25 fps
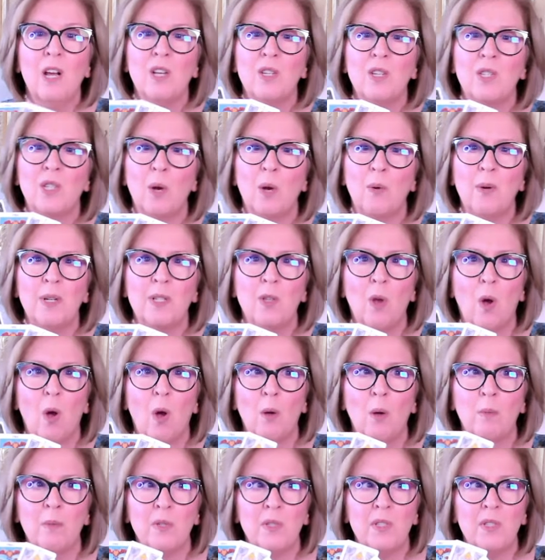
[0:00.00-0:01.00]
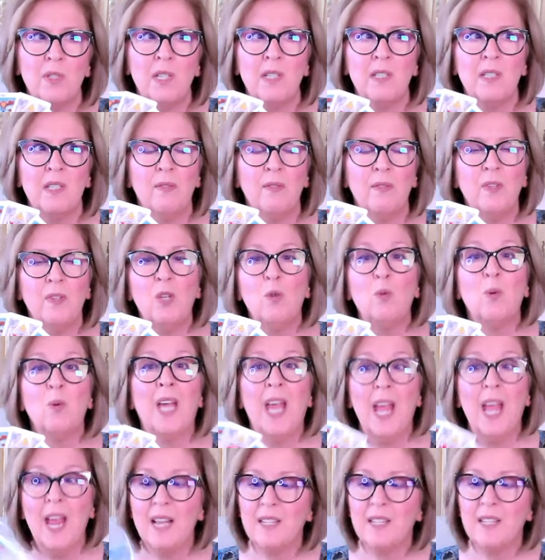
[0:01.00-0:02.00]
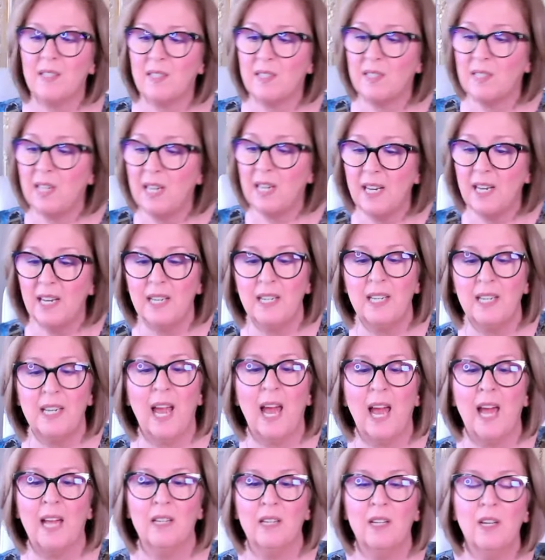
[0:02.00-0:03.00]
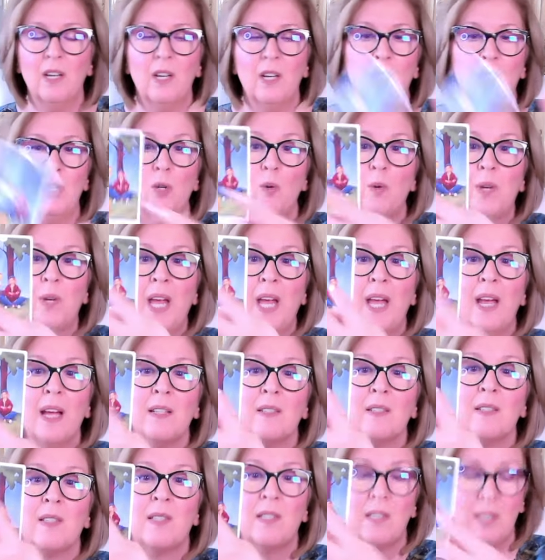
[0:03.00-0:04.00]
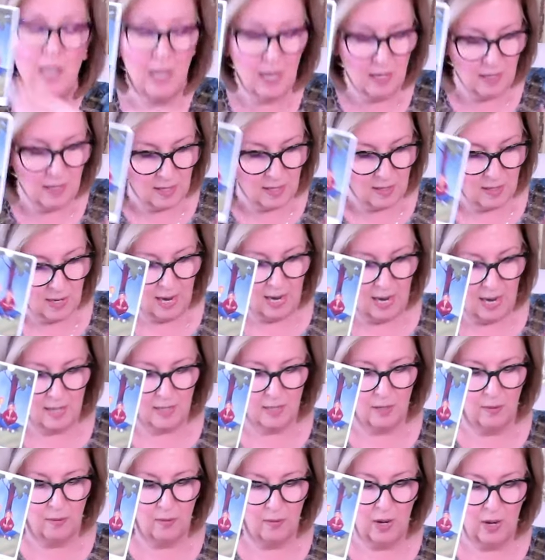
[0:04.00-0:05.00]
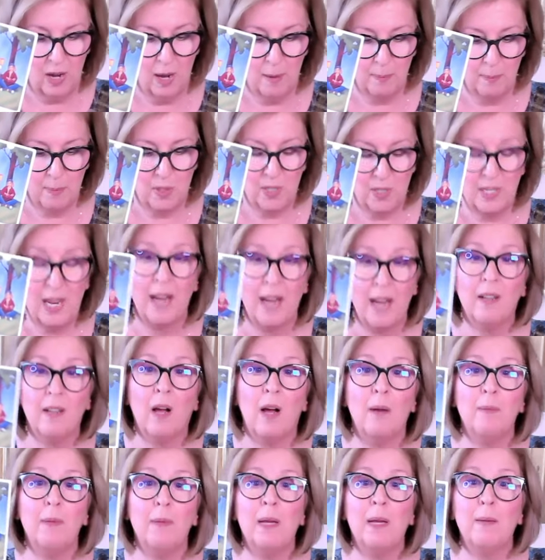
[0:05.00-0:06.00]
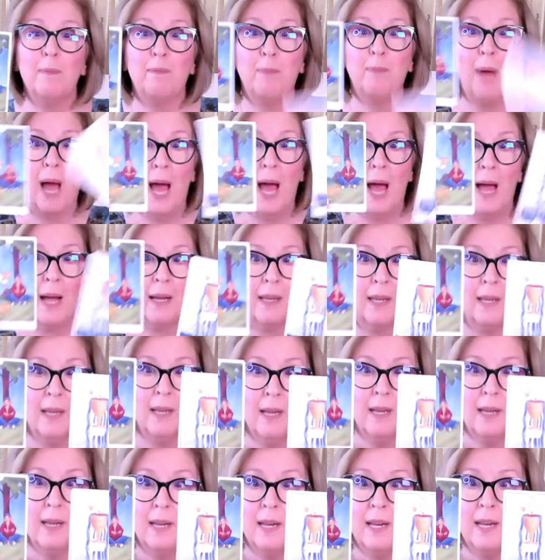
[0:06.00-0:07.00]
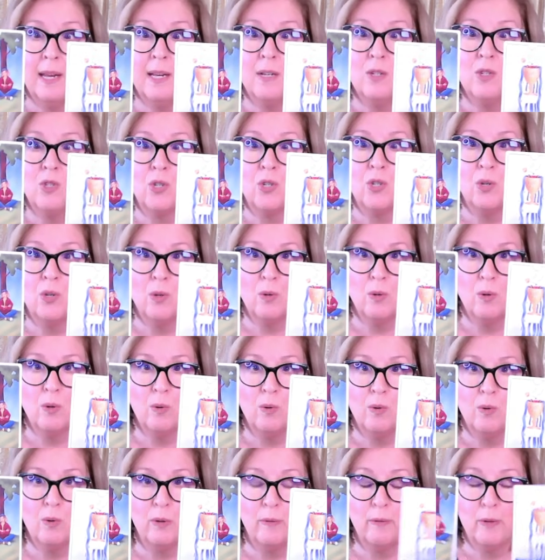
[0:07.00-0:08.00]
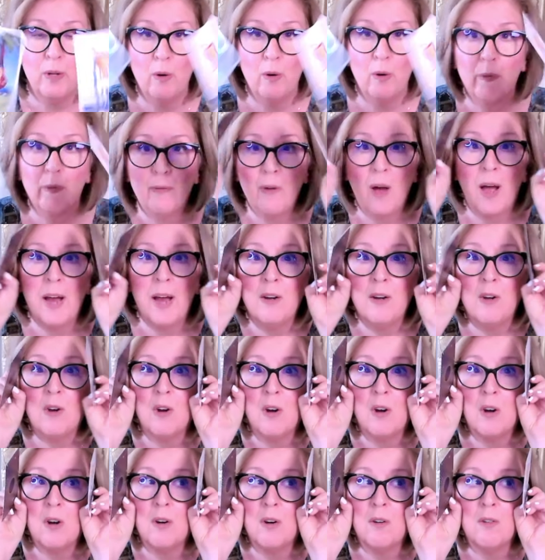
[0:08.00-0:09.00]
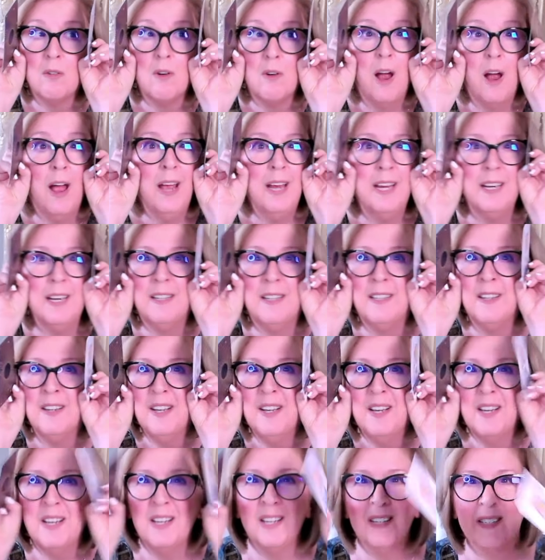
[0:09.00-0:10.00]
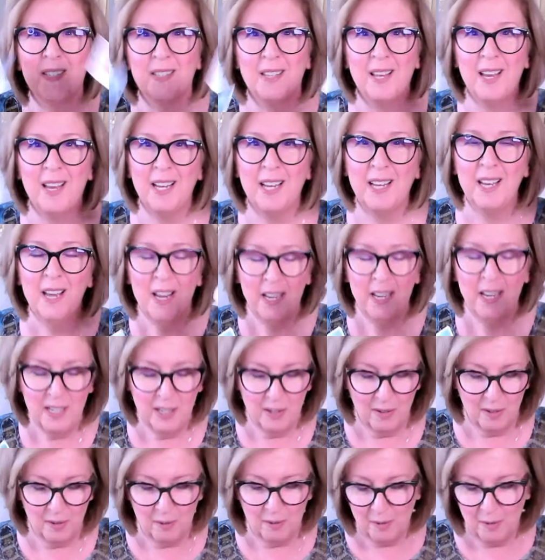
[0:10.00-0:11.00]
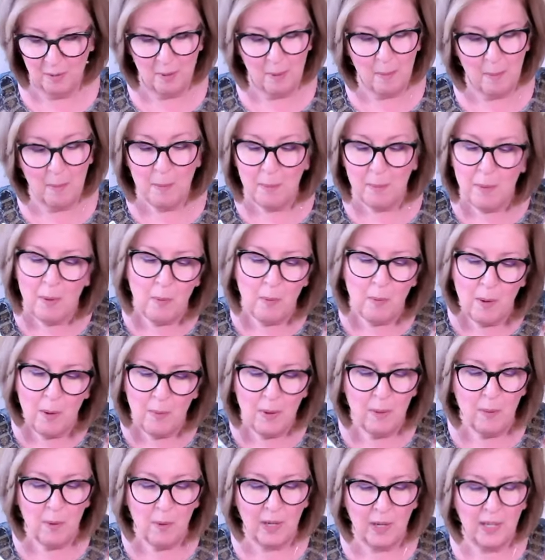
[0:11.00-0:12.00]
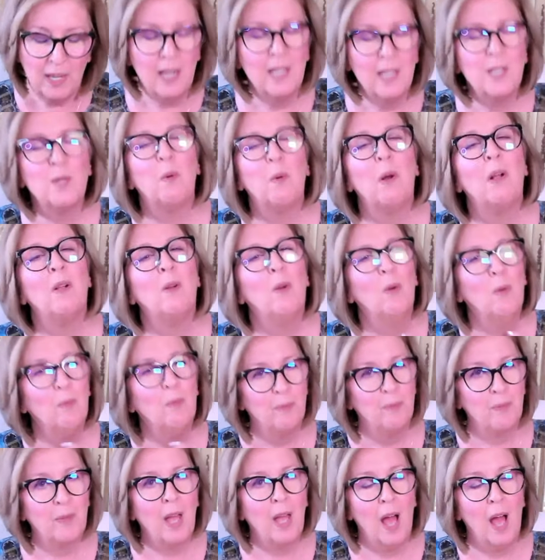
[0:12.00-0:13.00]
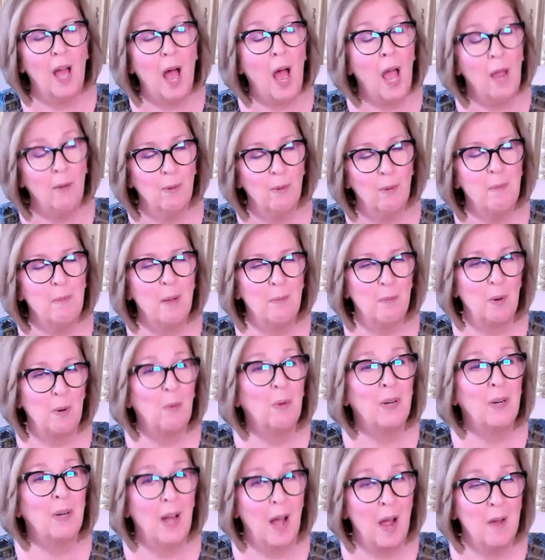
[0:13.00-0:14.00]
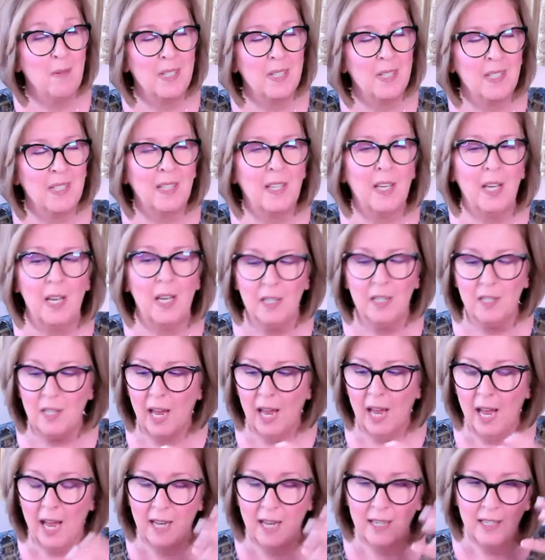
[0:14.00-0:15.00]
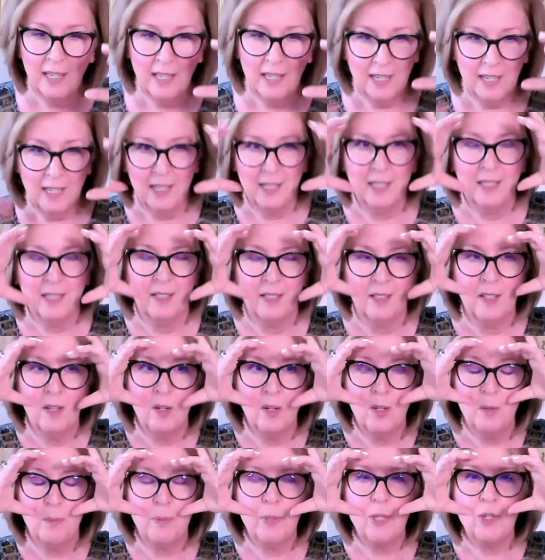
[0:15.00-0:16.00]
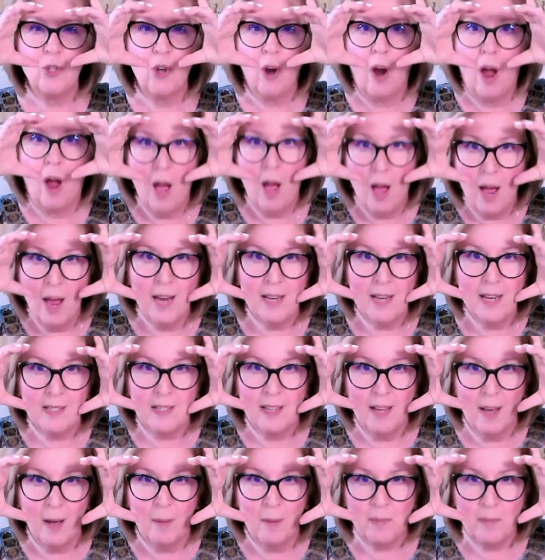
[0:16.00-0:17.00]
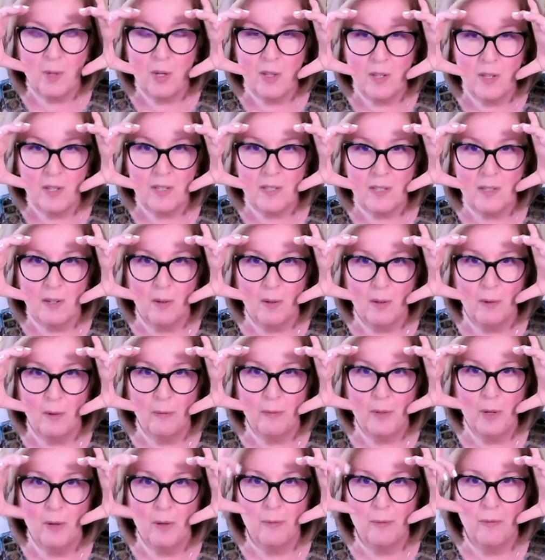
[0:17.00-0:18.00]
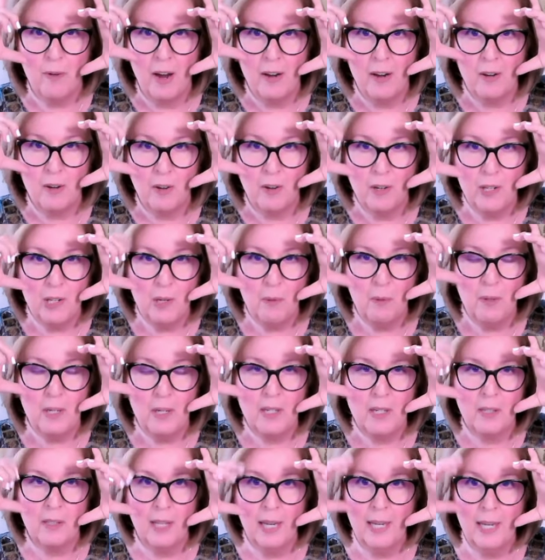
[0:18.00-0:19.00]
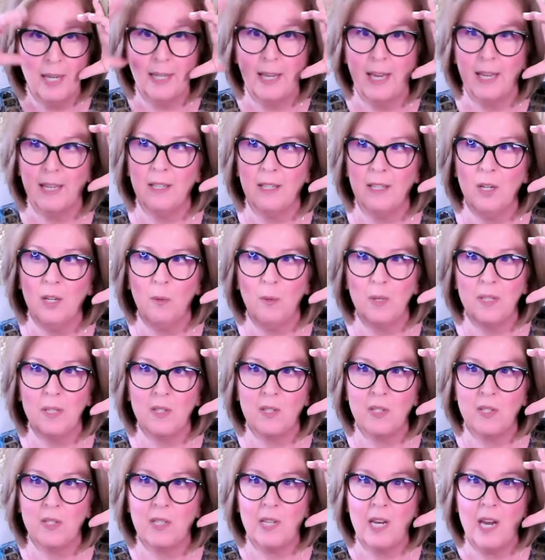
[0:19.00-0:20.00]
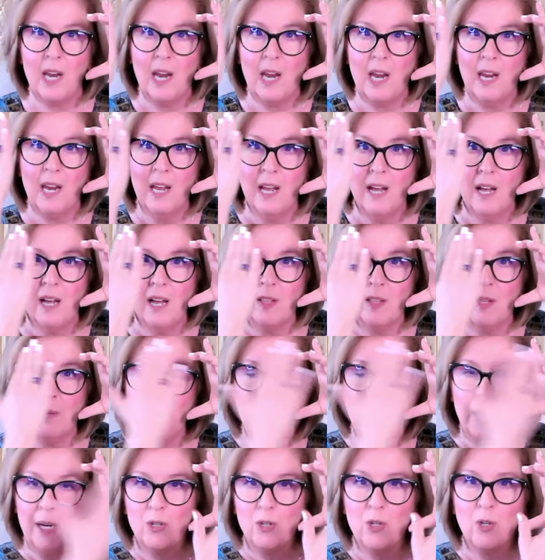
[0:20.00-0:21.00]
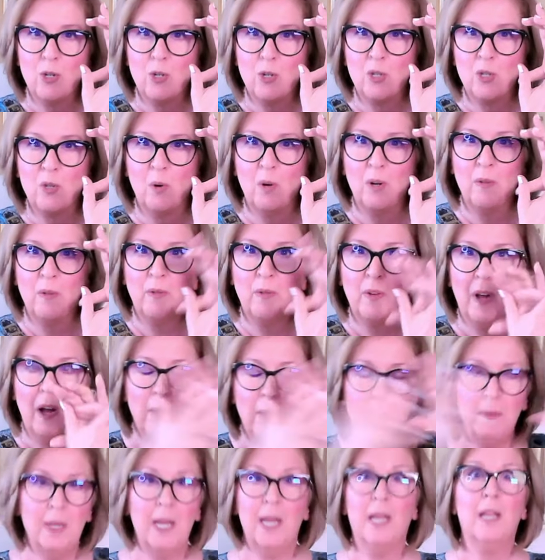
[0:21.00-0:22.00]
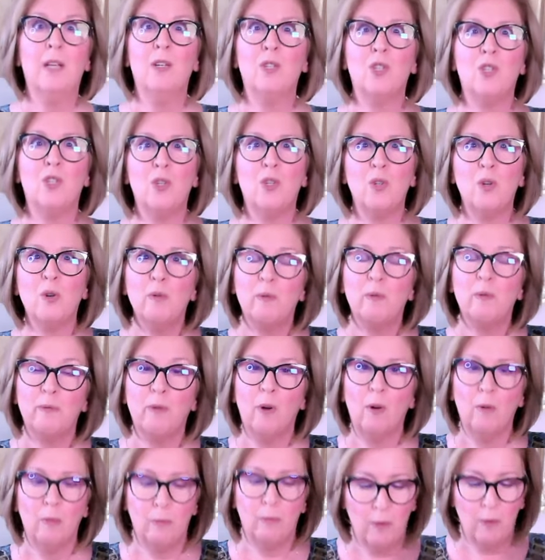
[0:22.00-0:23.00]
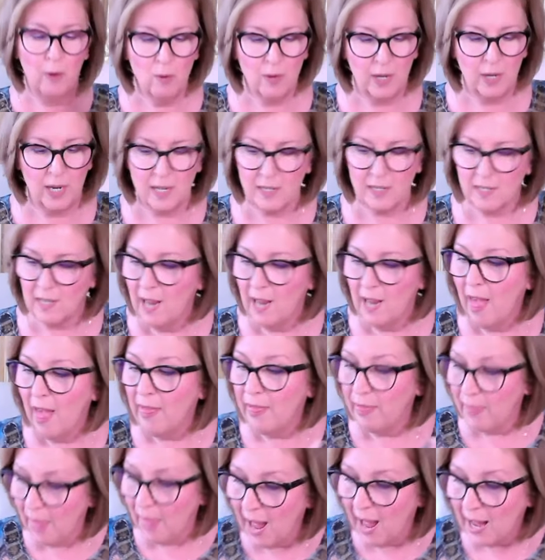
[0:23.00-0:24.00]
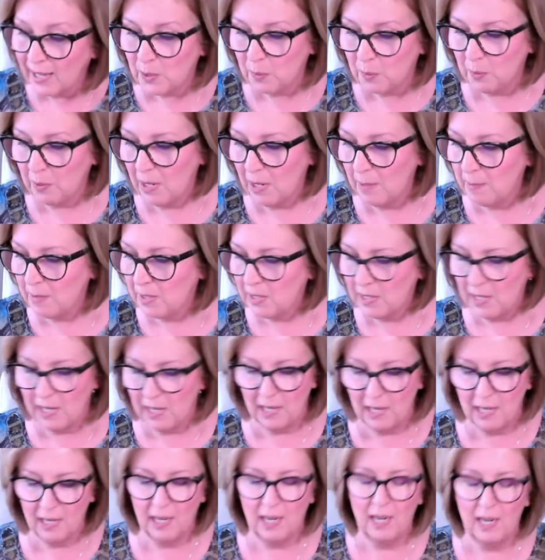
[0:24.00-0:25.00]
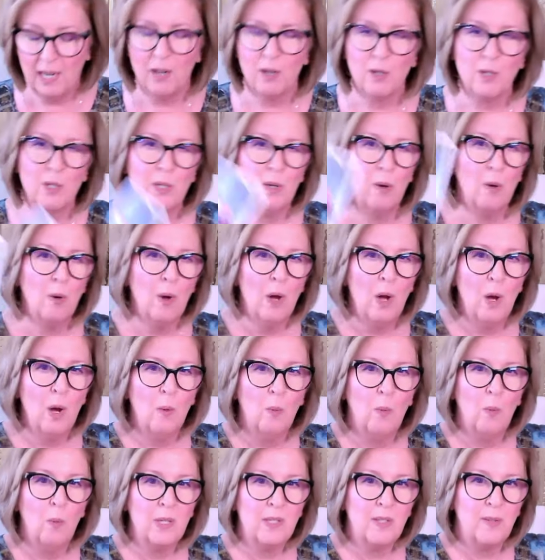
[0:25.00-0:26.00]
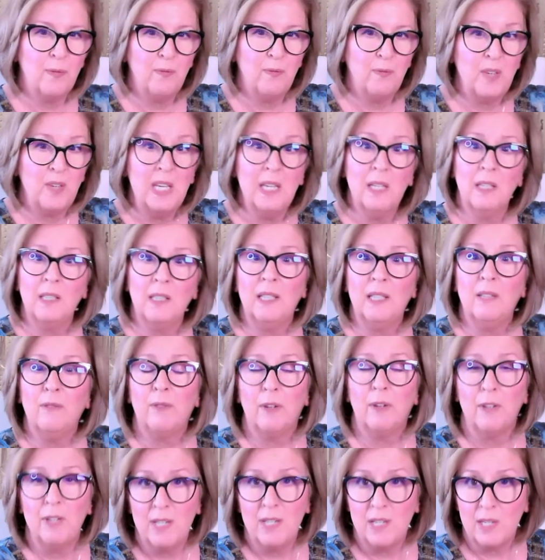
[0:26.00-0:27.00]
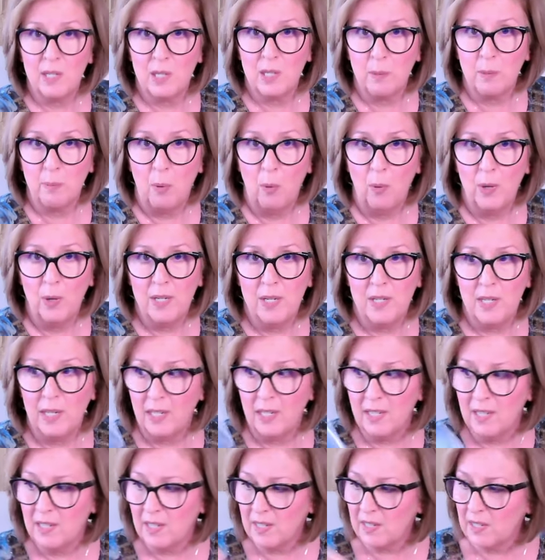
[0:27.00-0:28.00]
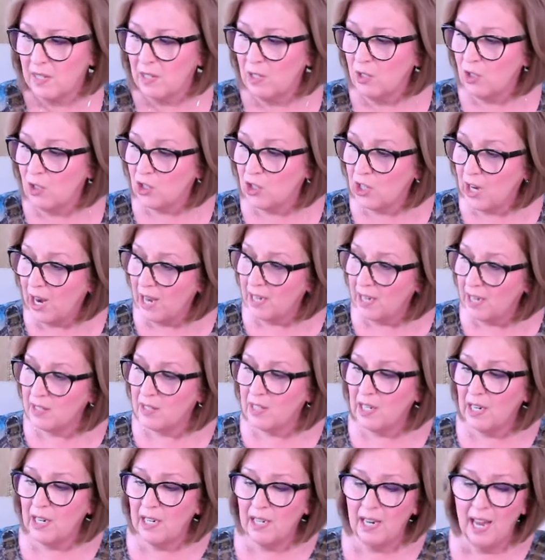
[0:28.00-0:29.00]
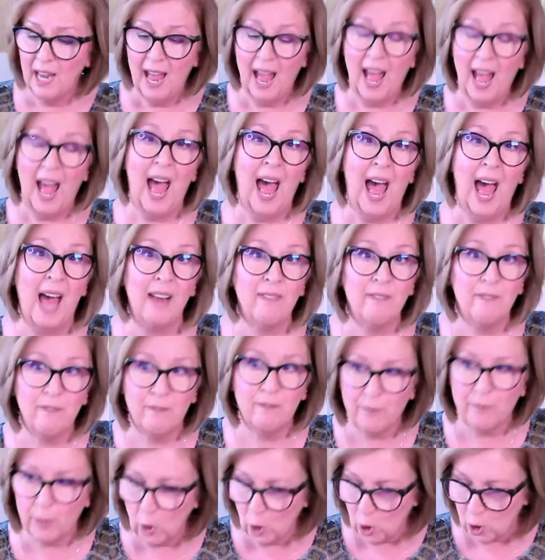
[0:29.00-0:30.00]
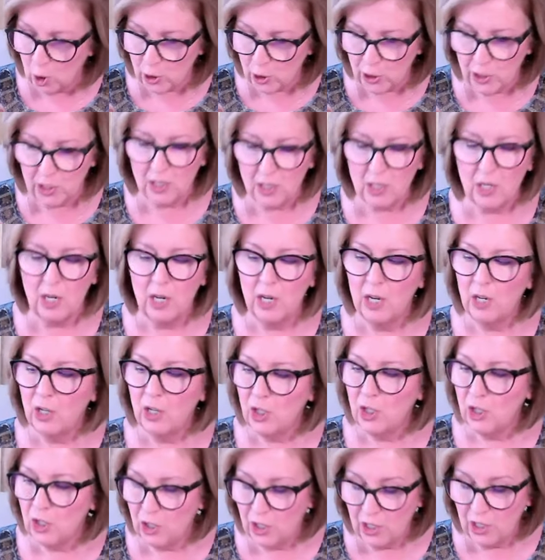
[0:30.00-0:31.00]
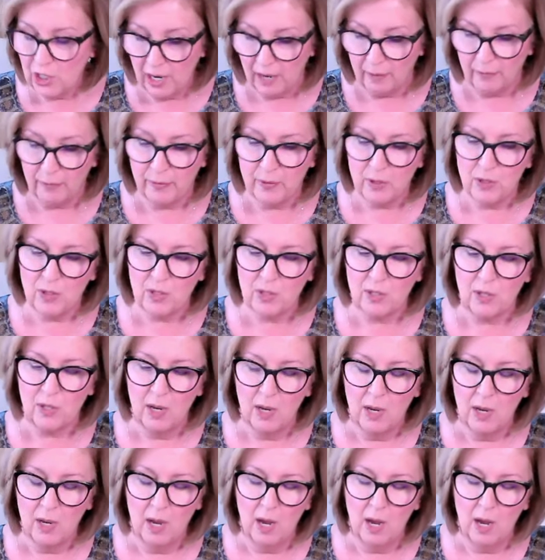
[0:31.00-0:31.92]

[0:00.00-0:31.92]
So it's almost as if you can't see it yet. You can't see this Ace of Cups yet coming back into the viewfinder, right? It's like, you remember when we were kids? Well, I remember when I was a kid, and you had the little, you put your eyes up to this little viewfinder and you would click it and you would see the picture sort of come into full focus. That's what I'm seeing here. So what's feeling very disappointing and disenchanting at first shifts.